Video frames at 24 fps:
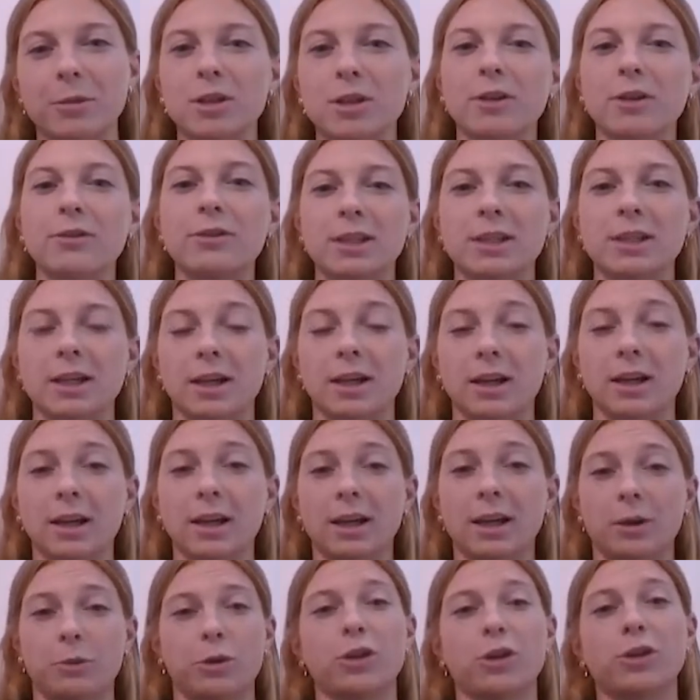Because obviously
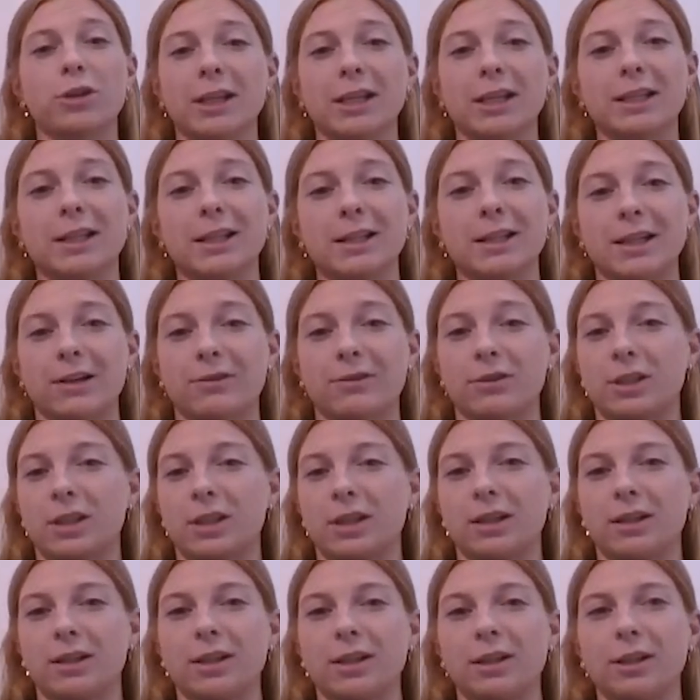when you're 16,
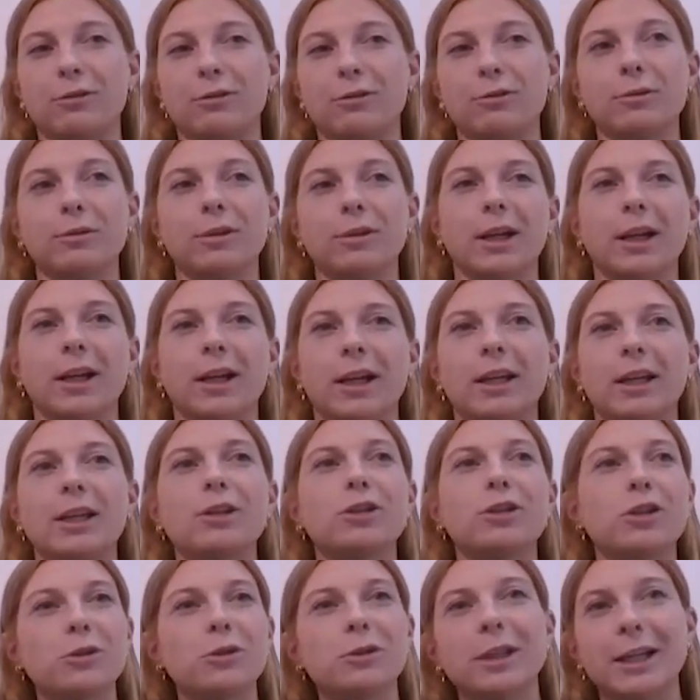17,
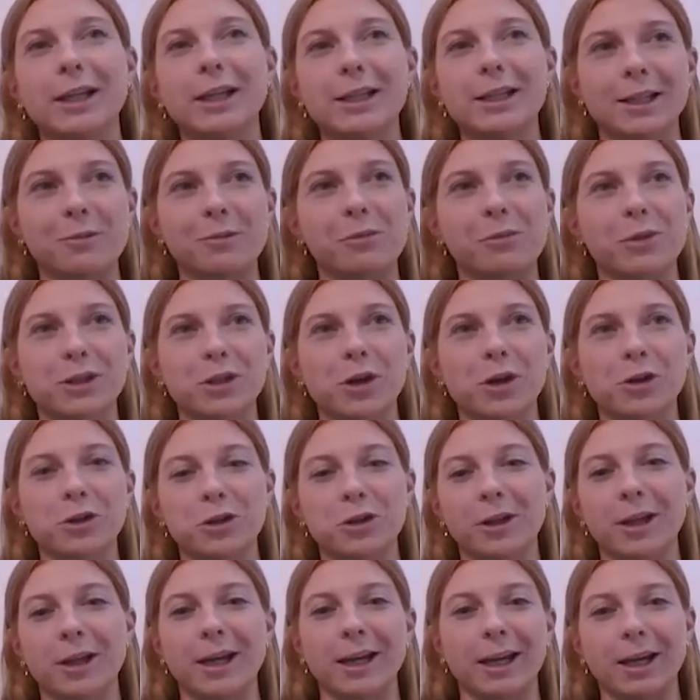you do listen, but it's
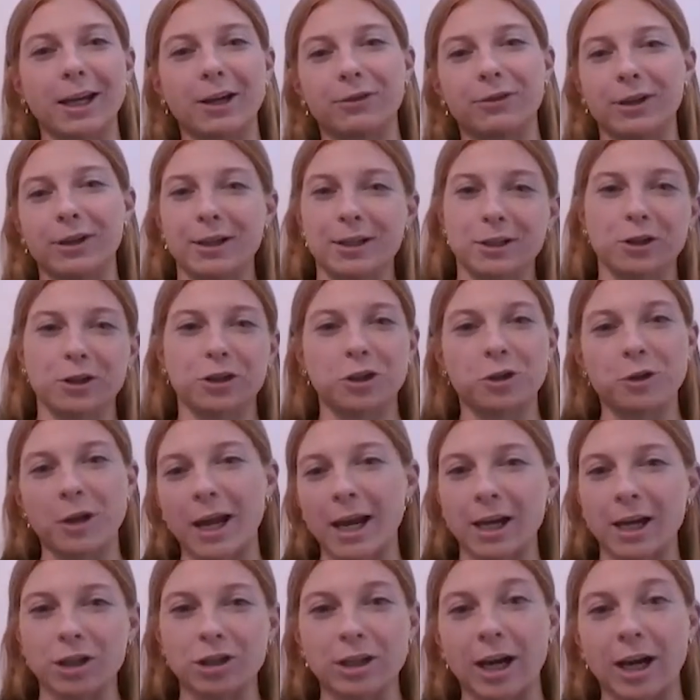also like, if there's such an
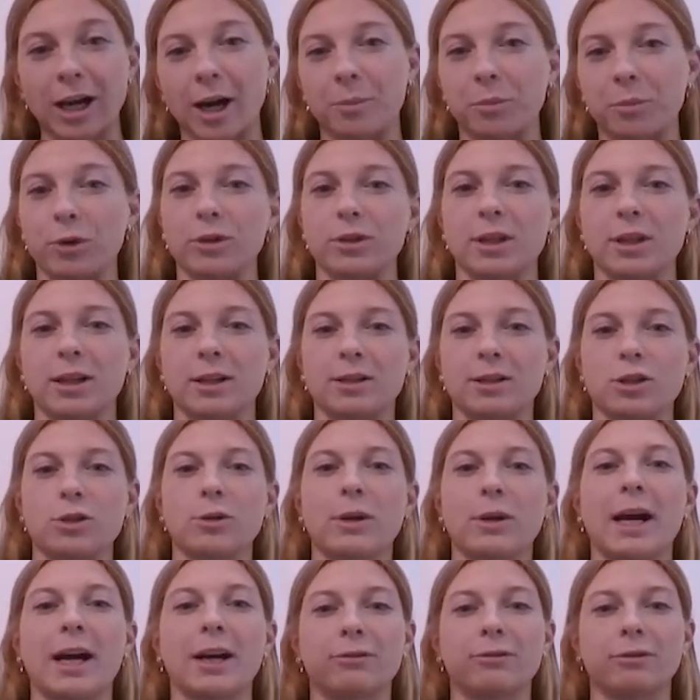age gap or there, you
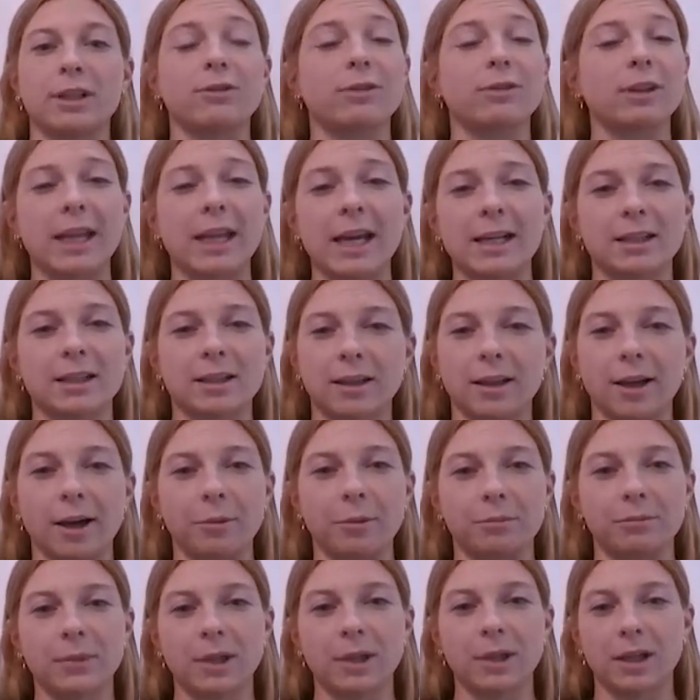can't really relate to
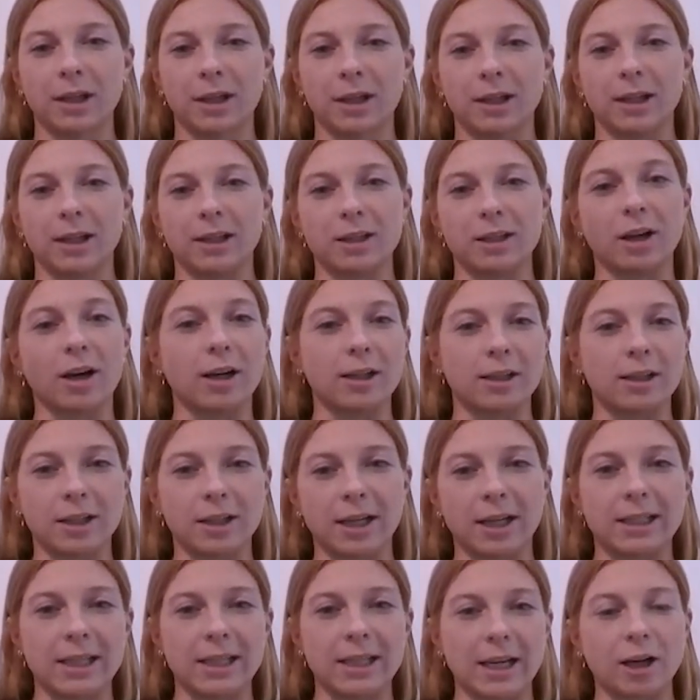them, it's hard to
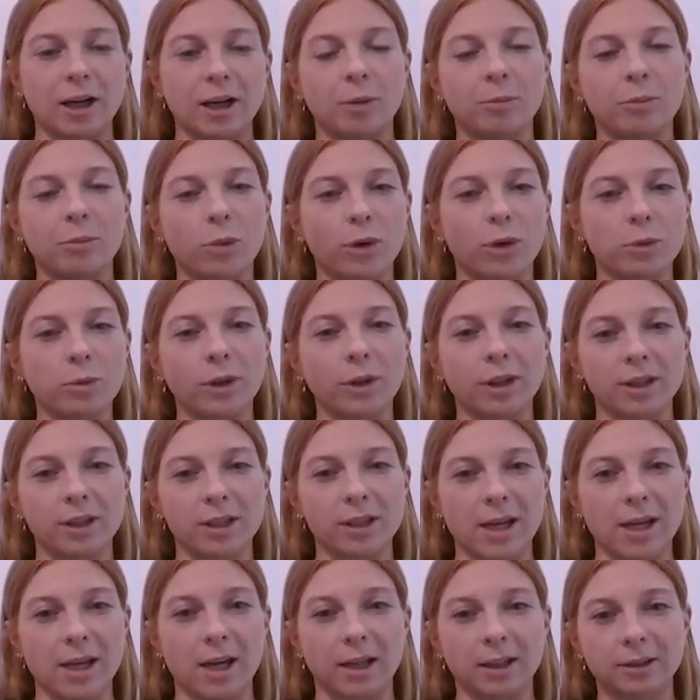kind of take on board what they're
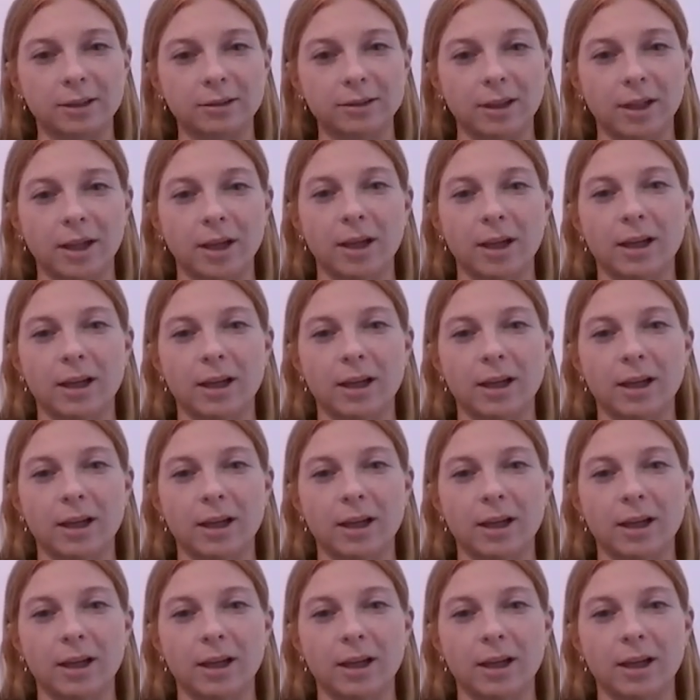saying.